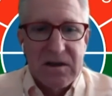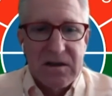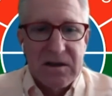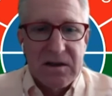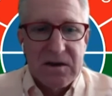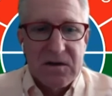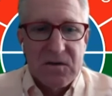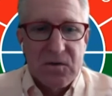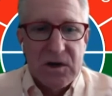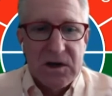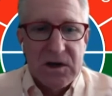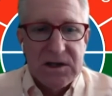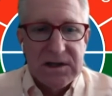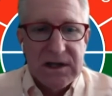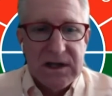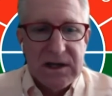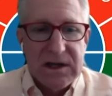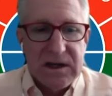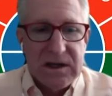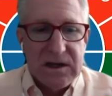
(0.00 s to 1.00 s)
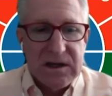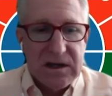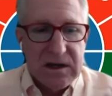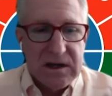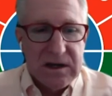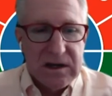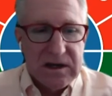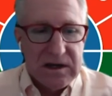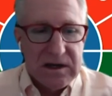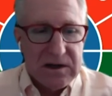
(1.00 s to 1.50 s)
there was a
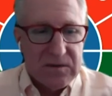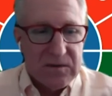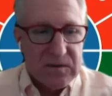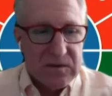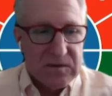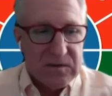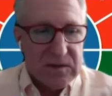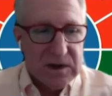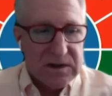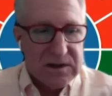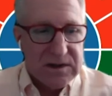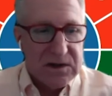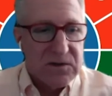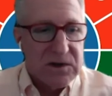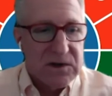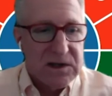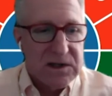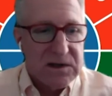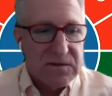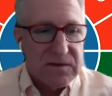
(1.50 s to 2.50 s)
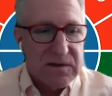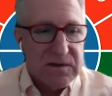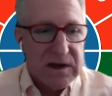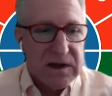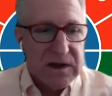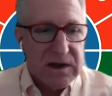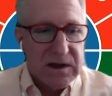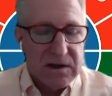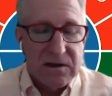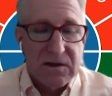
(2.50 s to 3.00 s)
series of,
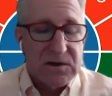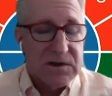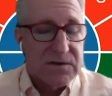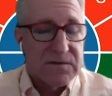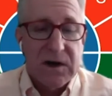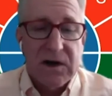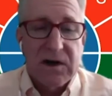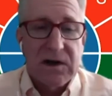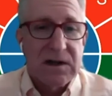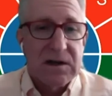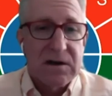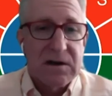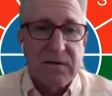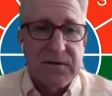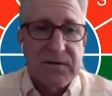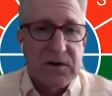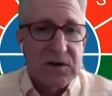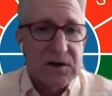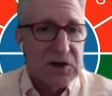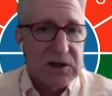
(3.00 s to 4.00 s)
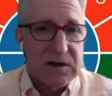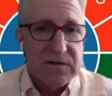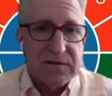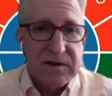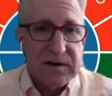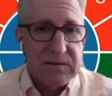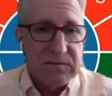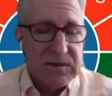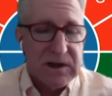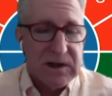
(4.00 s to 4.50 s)
there was very little footage of
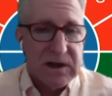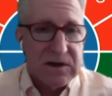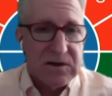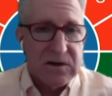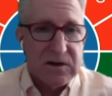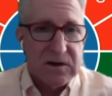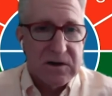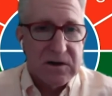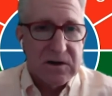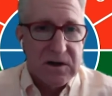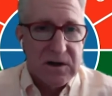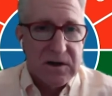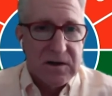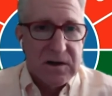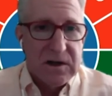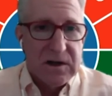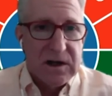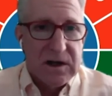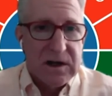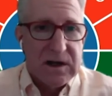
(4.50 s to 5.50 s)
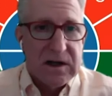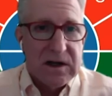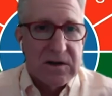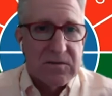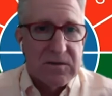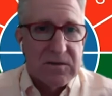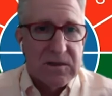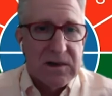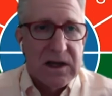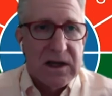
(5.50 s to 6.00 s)
him at all.
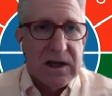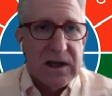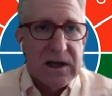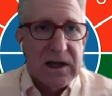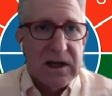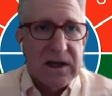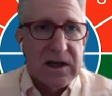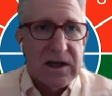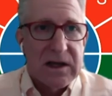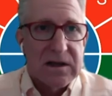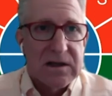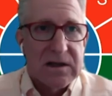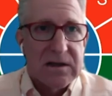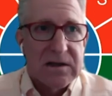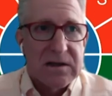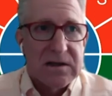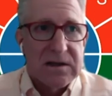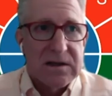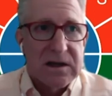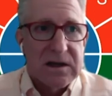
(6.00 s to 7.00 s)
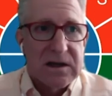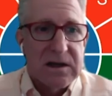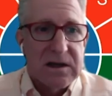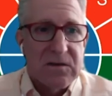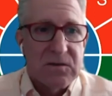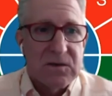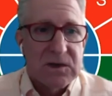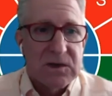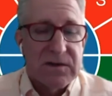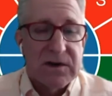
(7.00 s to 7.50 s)
And he
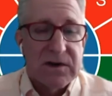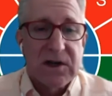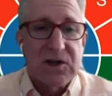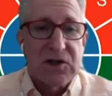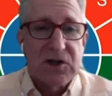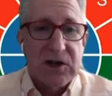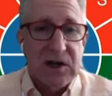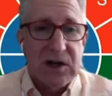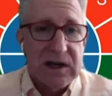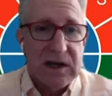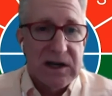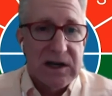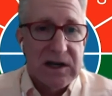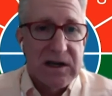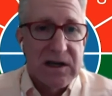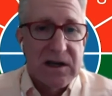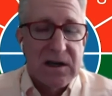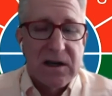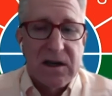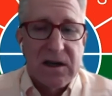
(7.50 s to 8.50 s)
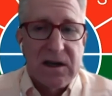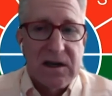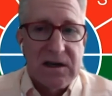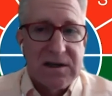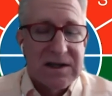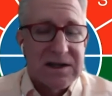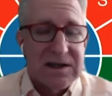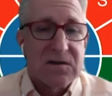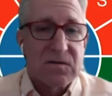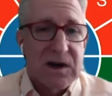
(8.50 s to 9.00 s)
was very shy. He
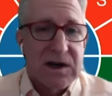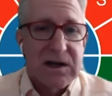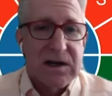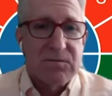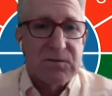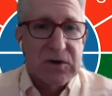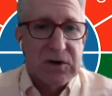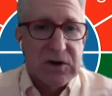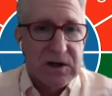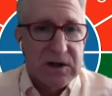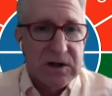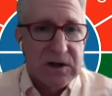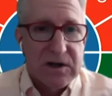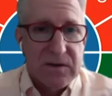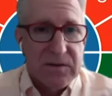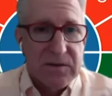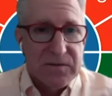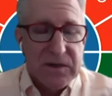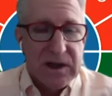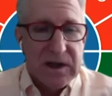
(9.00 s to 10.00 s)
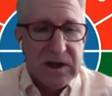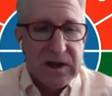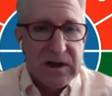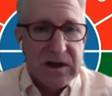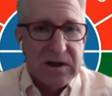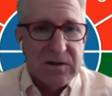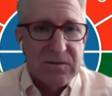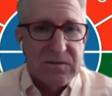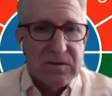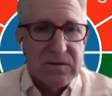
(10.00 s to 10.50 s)
didn't write a book.
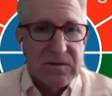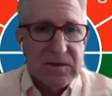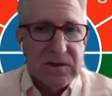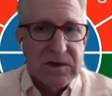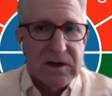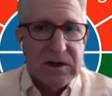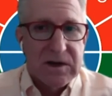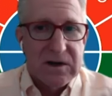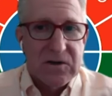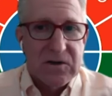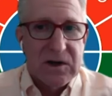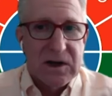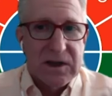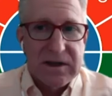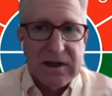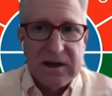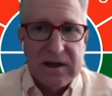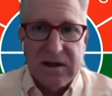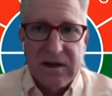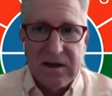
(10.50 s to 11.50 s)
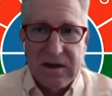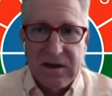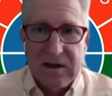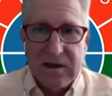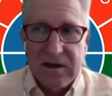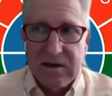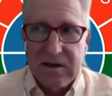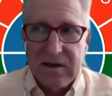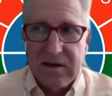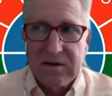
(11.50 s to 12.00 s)
You know, I think
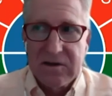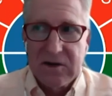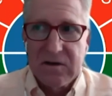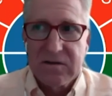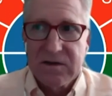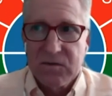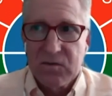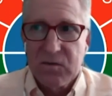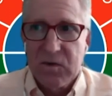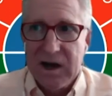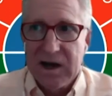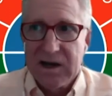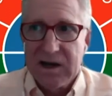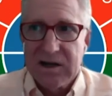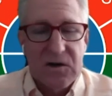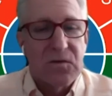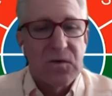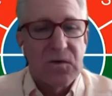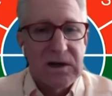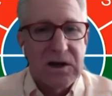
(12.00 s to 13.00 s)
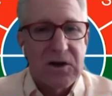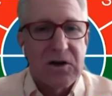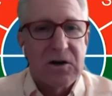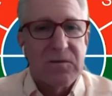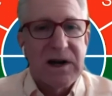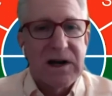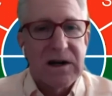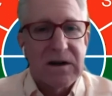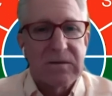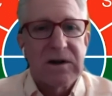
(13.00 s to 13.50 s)
in terms of why don't we know
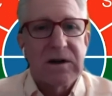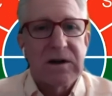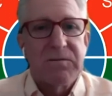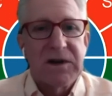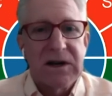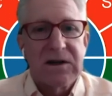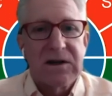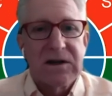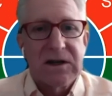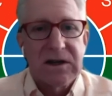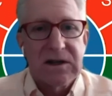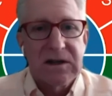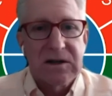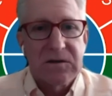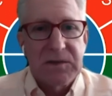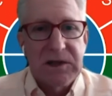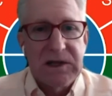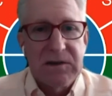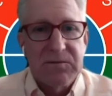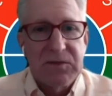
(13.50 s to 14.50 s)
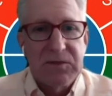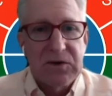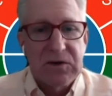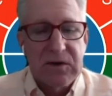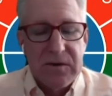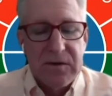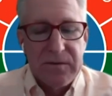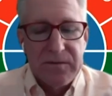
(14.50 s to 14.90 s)
about him compared to other people.